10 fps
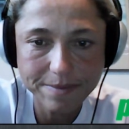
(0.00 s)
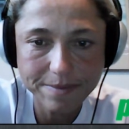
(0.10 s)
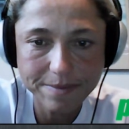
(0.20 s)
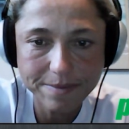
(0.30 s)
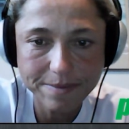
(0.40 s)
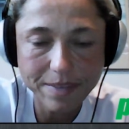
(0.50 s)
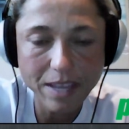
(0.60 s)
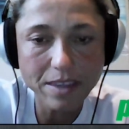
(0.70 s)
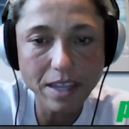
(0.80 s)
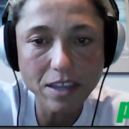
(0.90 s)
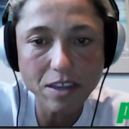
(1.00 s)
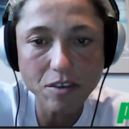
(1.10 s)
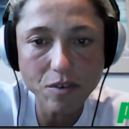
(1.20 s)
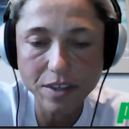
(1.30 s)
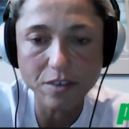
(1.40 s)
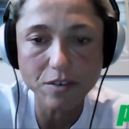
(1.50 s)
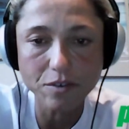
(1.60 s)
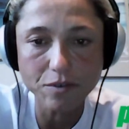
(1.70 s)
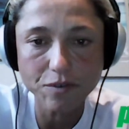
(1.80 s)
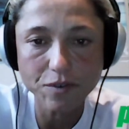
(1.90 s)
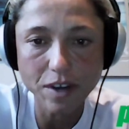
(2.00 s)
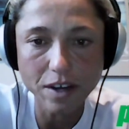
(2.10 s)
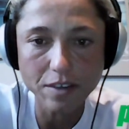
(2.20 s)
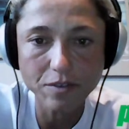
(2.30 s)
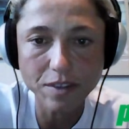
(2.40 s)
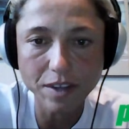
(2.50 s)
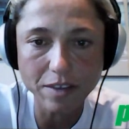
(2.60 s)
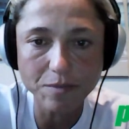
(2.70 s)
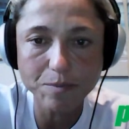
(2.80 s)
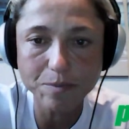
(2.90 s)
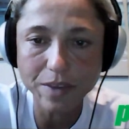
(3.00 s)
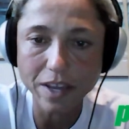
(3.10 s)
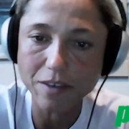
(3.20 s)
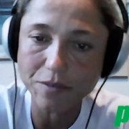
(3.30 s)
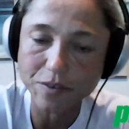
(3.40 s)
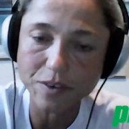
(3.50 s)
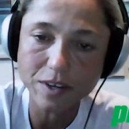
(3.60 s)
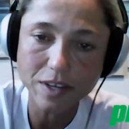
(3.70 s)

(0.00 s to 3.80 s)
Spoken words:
And thank you. I I have